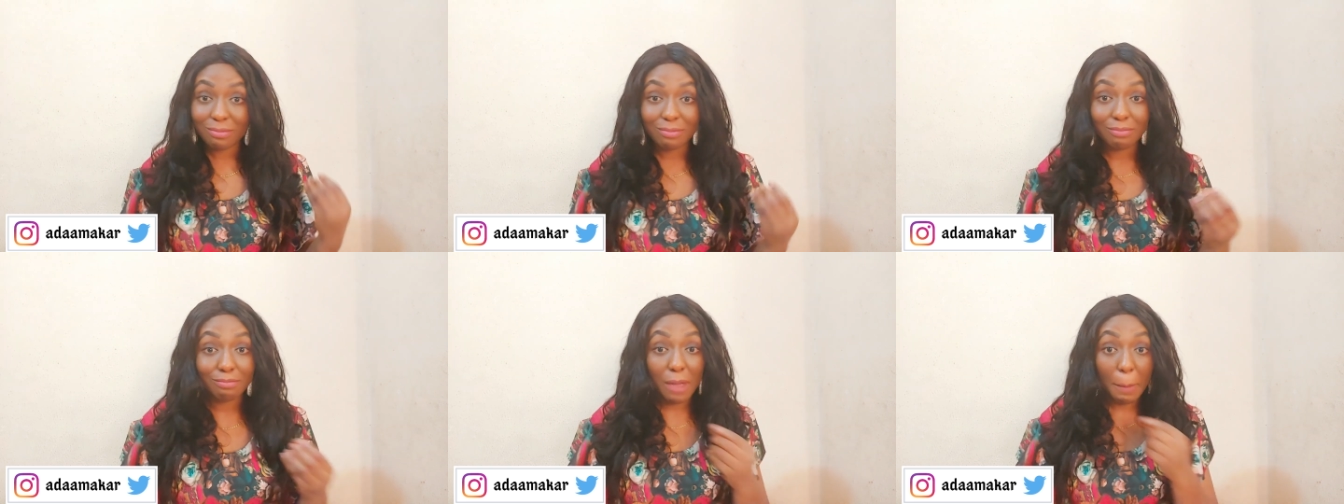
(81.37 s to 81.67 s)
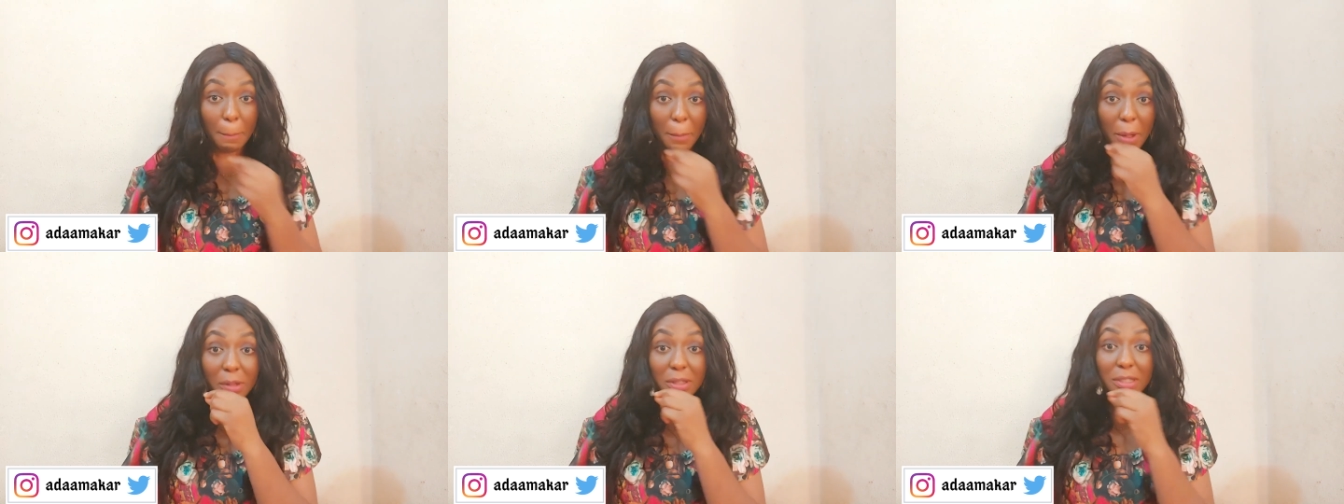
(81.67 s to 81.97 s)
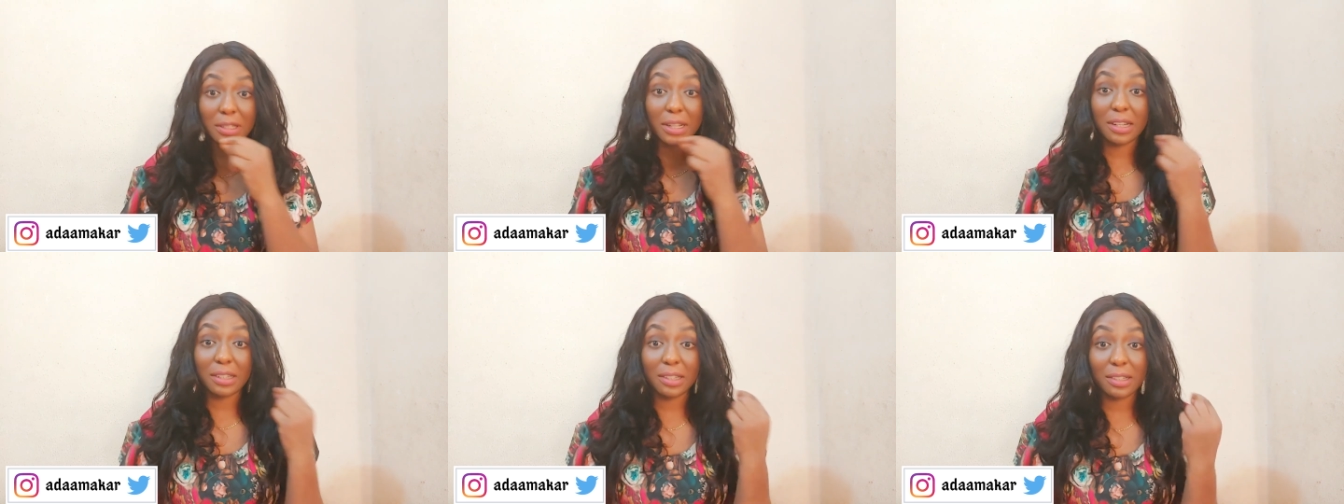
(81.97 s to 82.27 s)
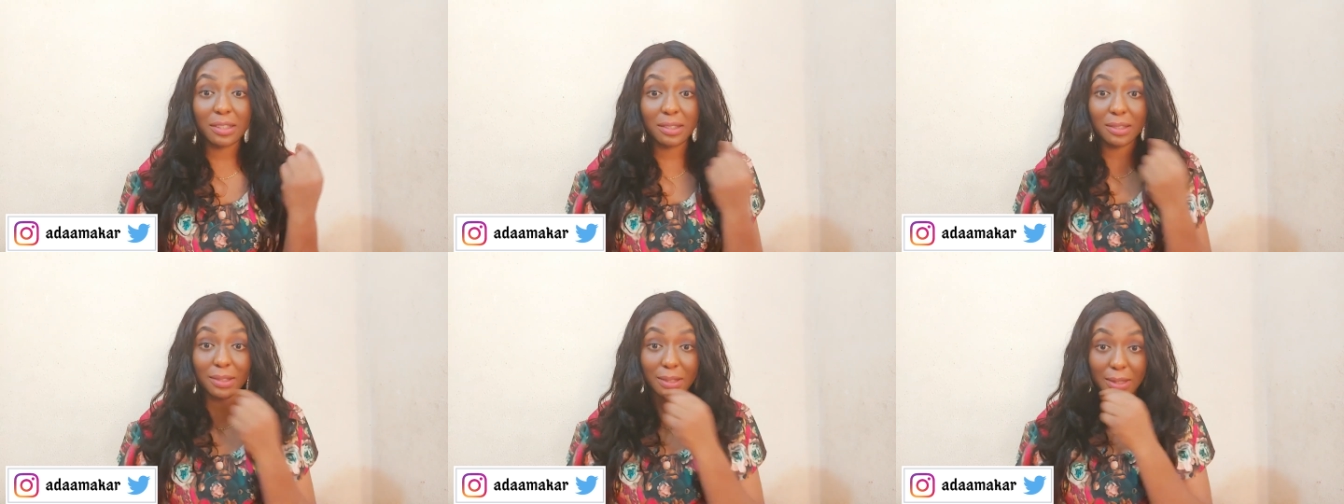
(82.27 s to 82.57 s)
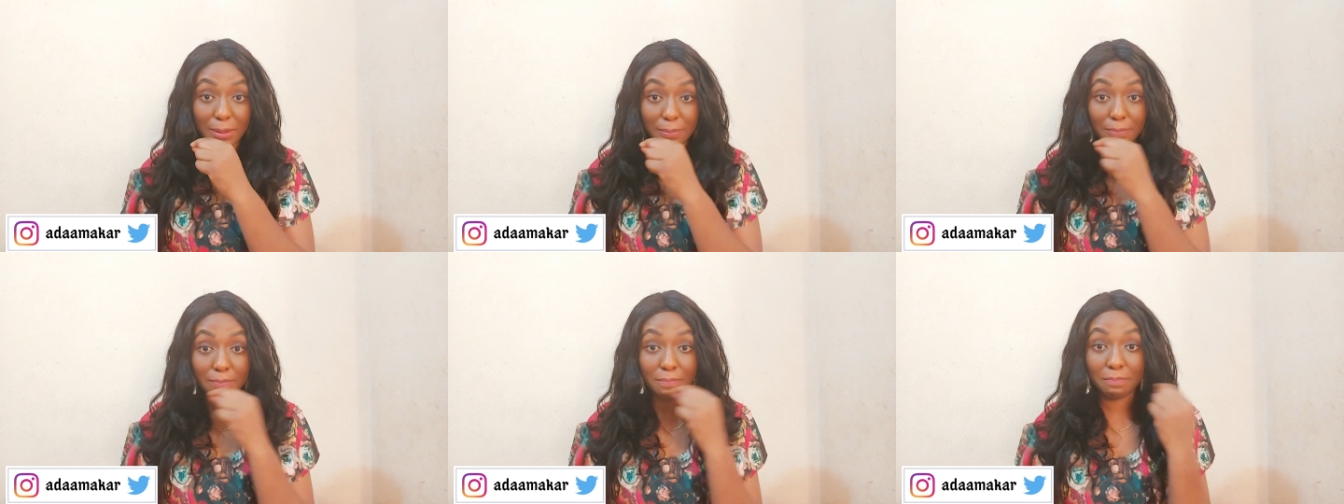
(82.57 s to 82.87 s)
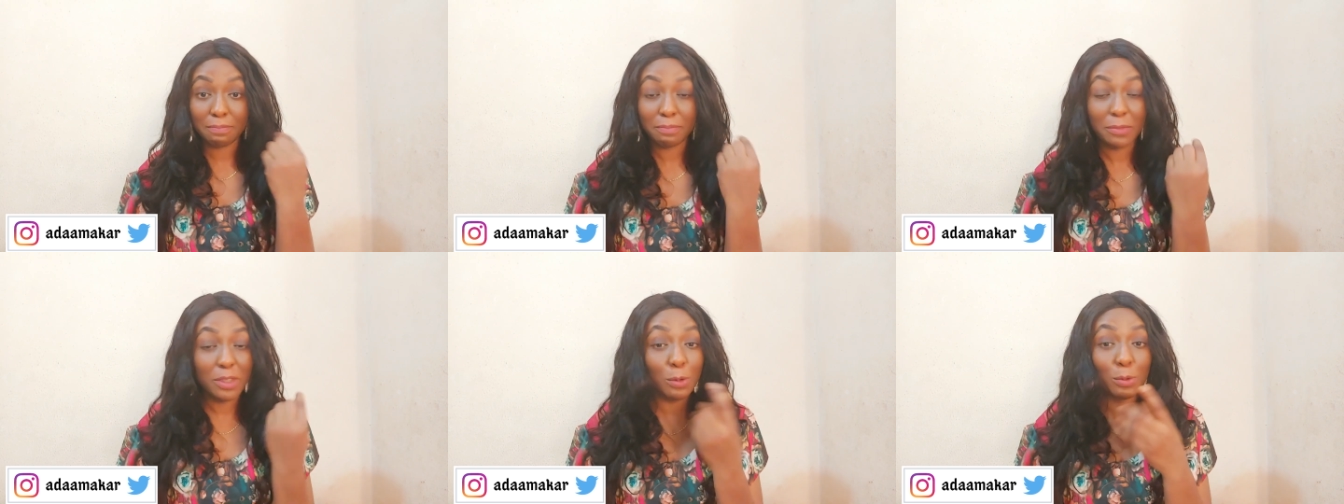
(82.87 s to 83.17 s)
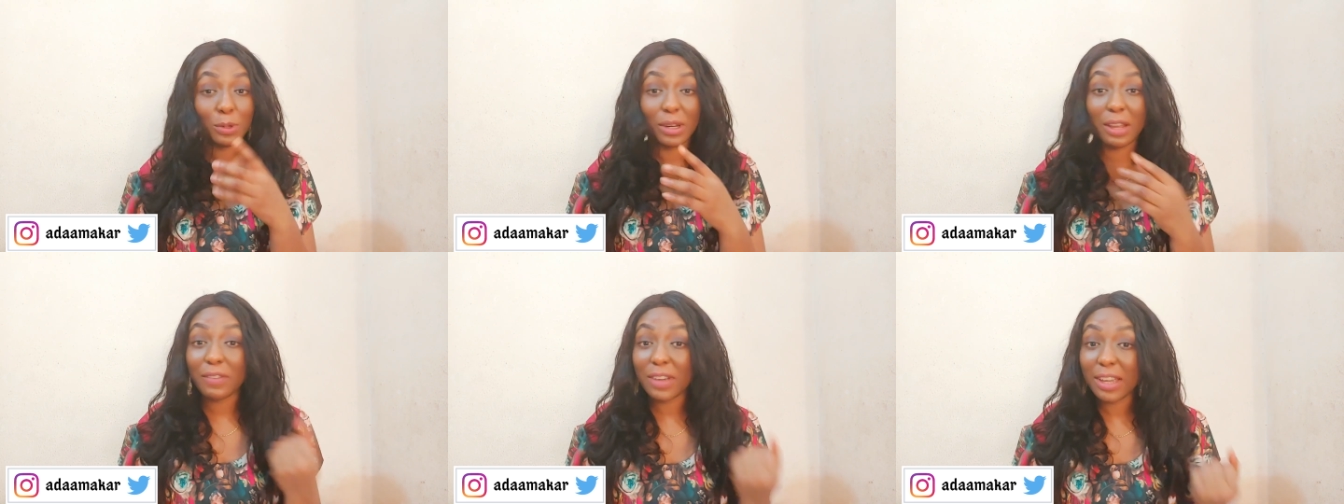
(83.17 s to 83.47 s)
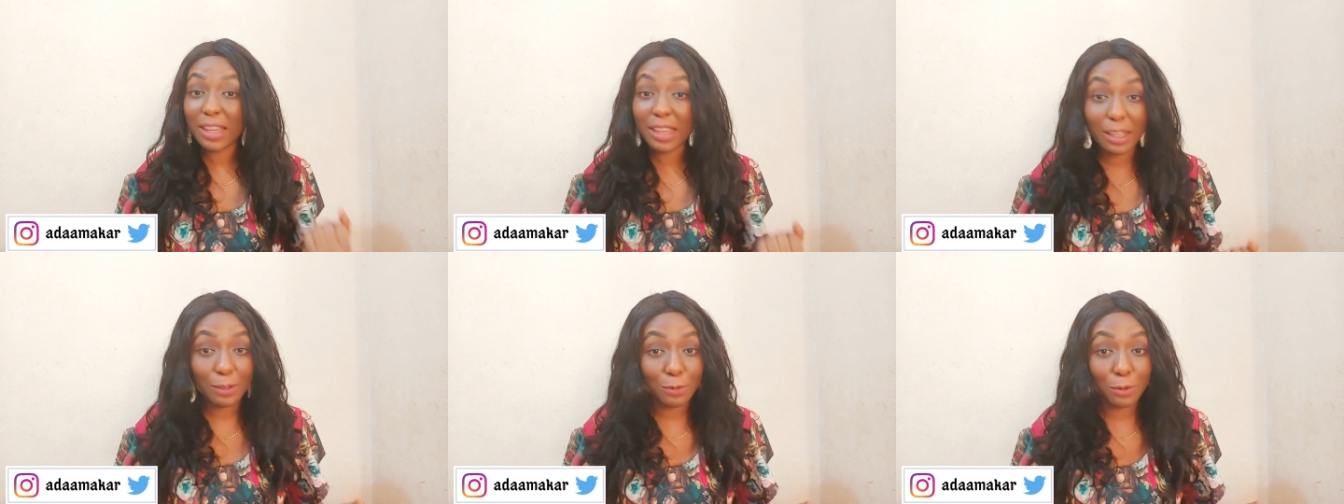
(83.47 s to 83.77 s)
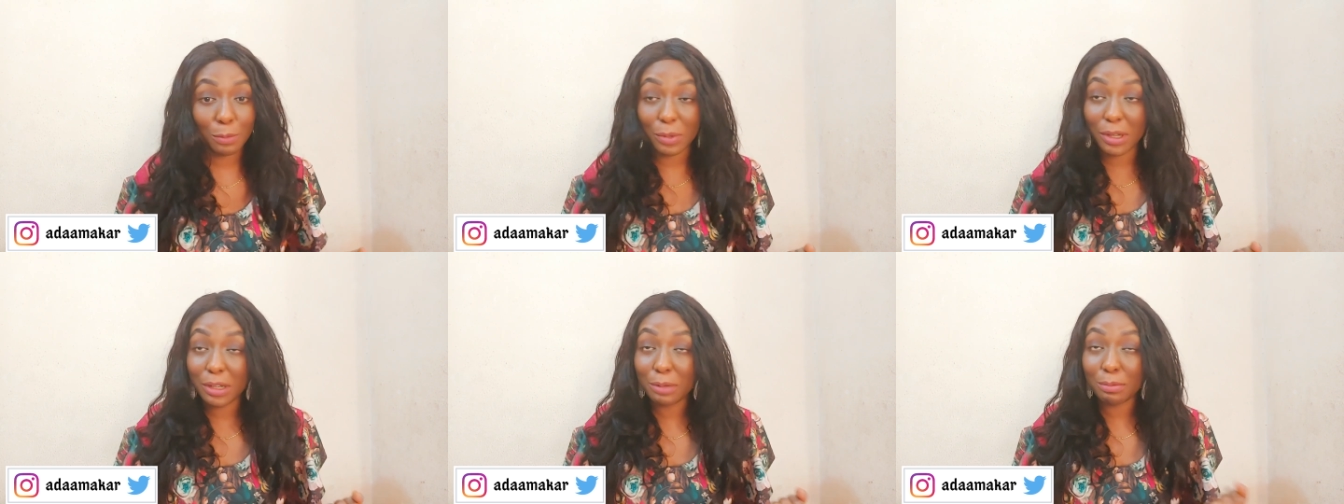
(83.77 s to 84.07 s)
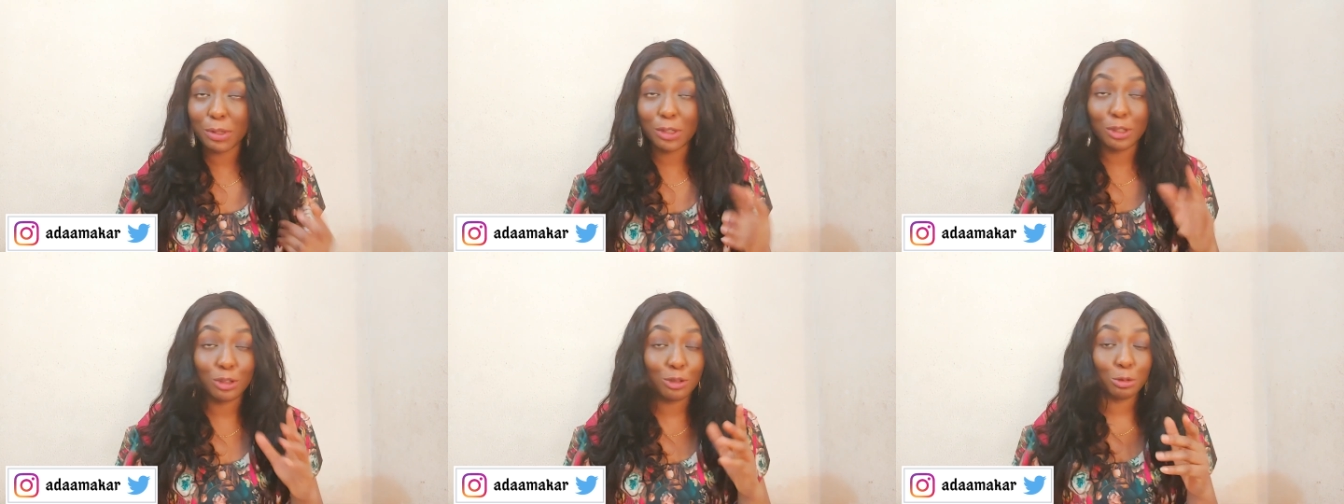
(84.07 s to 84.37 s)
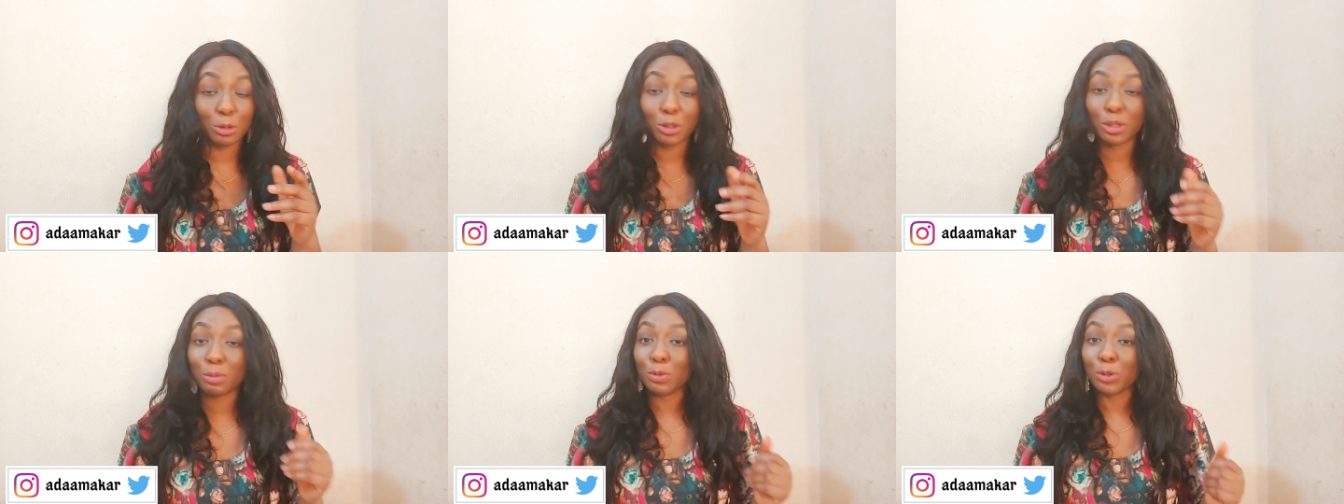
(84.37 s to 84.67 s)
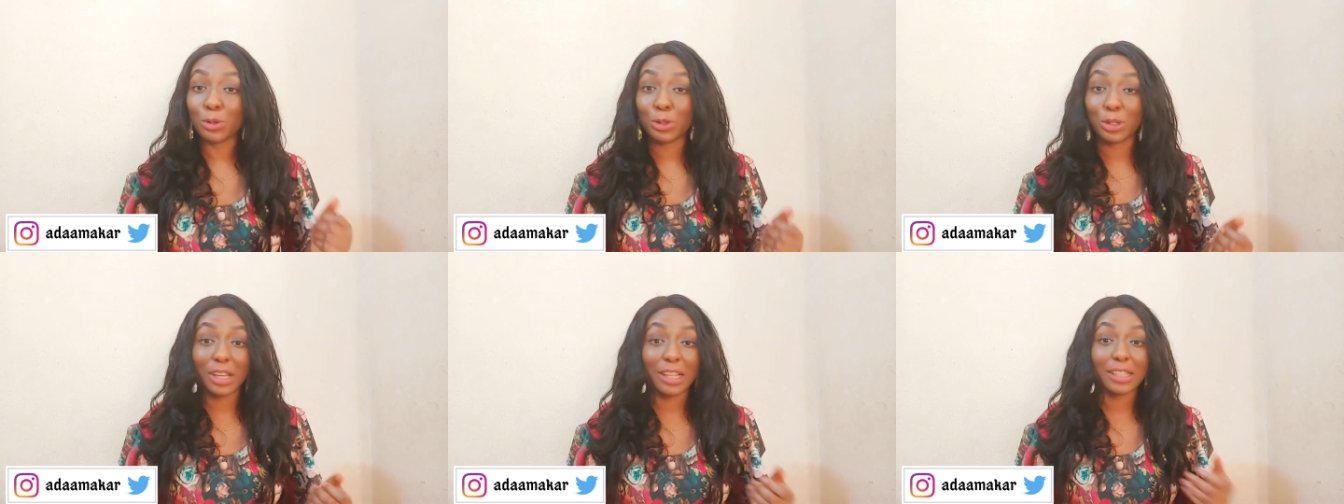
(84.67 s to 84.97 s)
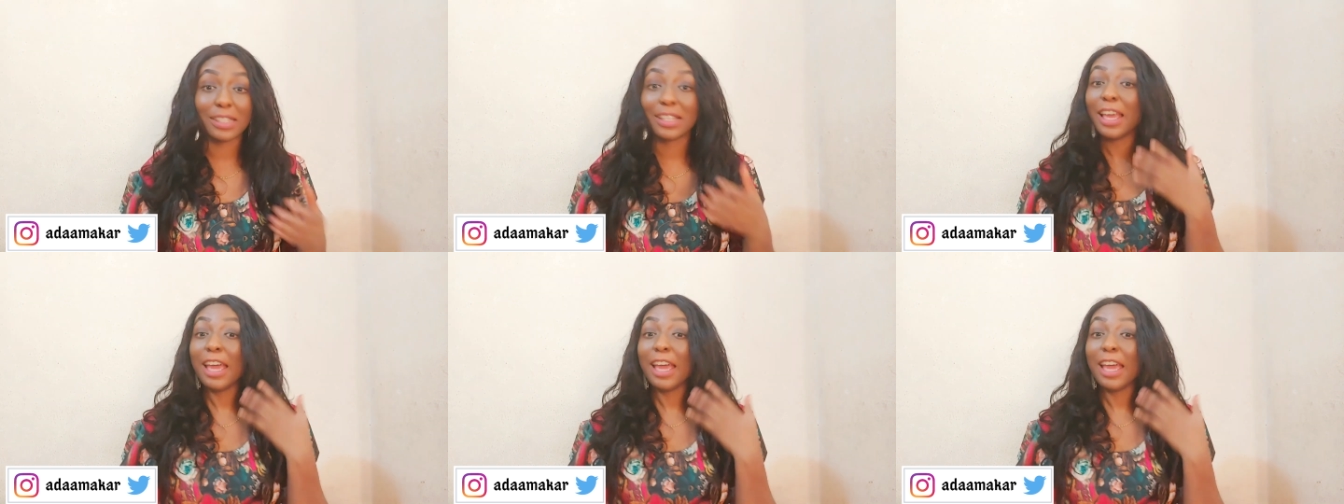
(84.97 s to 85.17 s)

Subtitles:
my mouth like this is, you will never hear it from anybody. Trust me on that.